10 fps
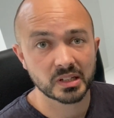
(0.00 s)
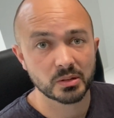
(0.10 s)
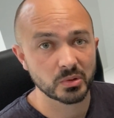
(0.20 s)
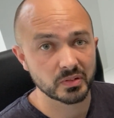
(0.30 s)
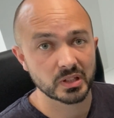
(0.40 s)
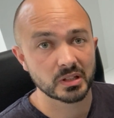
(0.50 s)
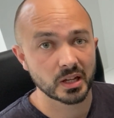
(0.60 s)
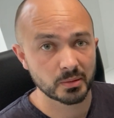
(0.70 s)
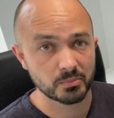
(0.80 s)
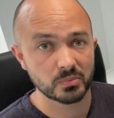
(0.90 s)
with
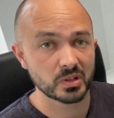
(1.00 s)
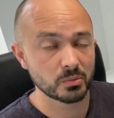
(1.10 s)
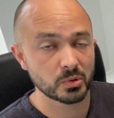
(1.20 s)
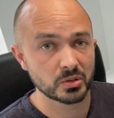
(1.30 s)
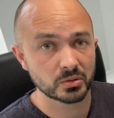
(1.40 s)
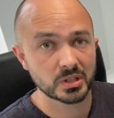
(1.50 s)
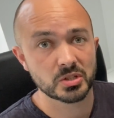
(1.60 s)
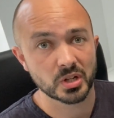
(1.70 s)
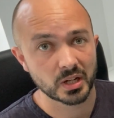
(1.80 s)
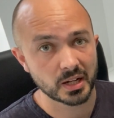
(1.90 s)
it when you're
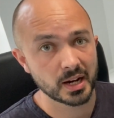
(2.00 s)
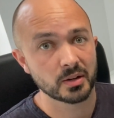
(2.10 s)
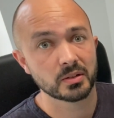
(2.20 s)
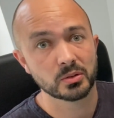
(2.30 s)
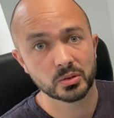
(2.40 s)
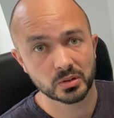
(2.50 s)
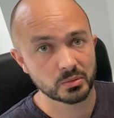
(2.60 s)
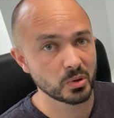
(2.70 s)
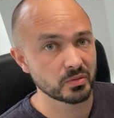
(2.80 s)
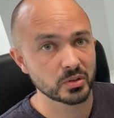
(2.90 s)
DJing it out, or
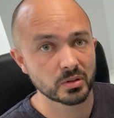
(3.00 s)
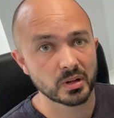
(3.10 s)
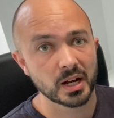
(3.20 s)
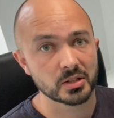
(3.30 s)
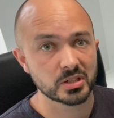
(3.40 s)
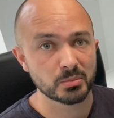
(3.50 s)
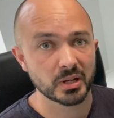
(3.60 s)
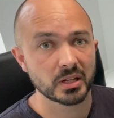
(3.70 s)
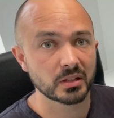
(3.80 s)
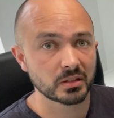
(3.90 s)
whether you're actually
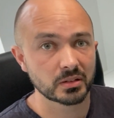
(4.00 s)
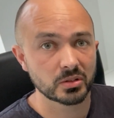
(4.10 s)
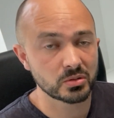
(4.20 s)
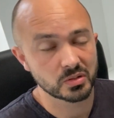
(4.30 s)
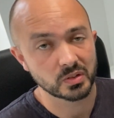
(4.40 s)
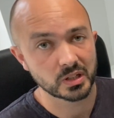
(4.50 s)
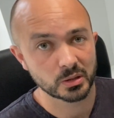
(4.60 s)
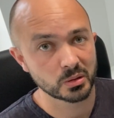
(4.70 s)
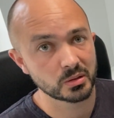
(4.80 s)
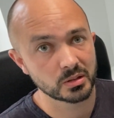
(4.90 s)
making use of it
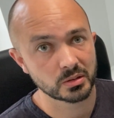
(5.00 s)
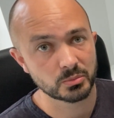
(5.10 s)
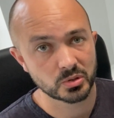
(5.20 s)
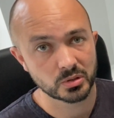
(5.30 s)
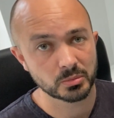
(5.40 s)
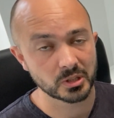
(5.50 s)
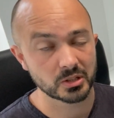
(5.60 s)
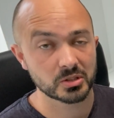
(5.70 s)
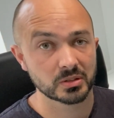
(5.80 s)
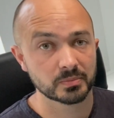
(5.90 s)
in a music
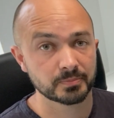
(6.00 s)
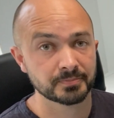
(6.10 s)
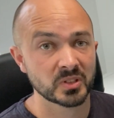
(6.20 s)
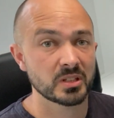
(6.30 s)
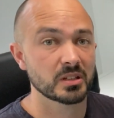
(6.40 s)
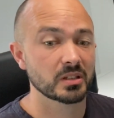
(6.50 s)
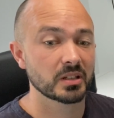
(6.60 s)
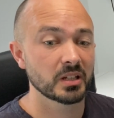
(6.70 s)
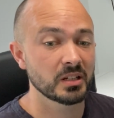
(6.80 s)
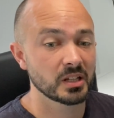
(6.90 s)
production.
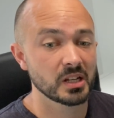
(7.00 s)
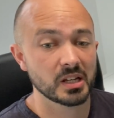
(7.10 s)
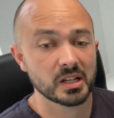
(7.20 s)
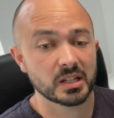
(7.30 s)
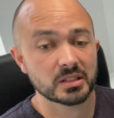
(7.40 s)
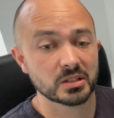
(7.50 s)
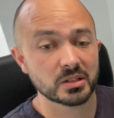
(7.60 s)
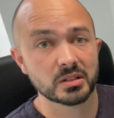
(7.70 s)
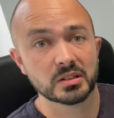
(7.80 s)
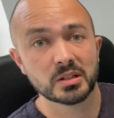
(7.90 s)
Okay,
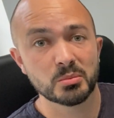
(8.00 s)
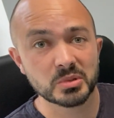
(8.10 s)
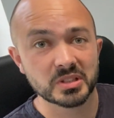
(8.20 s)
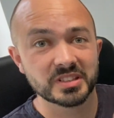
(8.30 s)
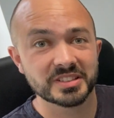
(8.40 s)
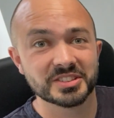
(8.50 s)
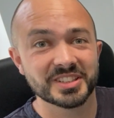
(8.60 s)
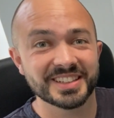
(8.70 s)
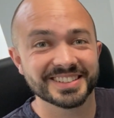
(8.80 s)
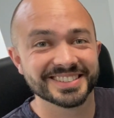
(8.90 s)
so number
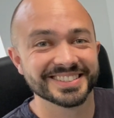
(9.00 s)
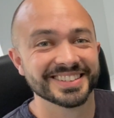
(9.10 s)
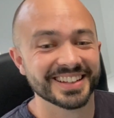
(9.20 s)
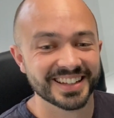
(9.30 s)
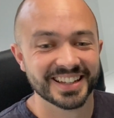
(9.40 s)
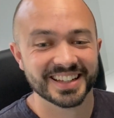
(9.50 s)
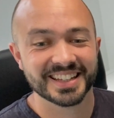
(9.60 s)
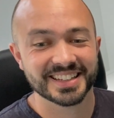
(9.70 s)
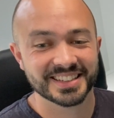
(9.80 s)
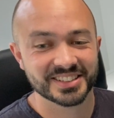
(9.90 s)
6
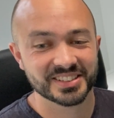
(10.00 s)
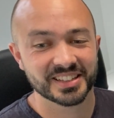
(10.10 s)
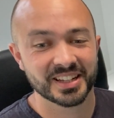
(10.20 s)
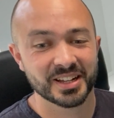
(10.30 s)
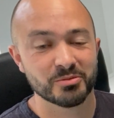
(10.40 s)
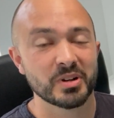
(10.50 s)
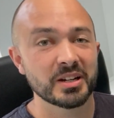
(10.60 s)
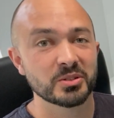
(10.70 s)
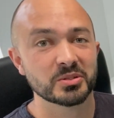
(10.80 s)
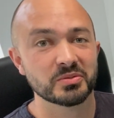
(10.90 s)
is
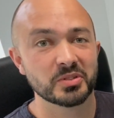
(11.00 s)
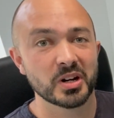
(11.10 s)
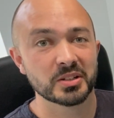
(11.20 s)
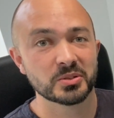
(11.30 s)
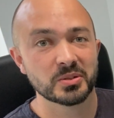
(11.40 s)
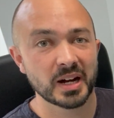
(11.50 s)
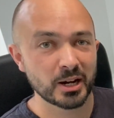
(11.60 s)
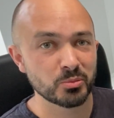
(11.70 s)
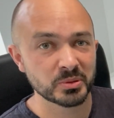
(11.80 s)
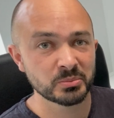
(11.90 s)
record vinyl
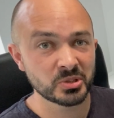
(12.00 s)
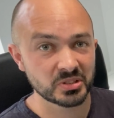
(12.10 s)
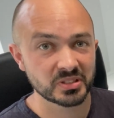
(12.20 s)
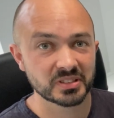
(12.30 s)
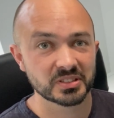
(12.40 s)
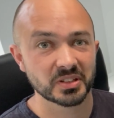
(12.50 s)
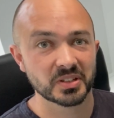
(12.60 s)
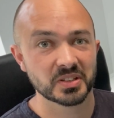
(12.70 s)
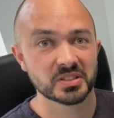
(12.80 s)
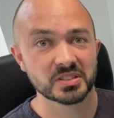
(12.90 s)
albums. So
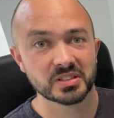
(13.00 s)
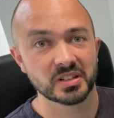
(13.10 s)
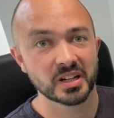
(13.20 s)
this is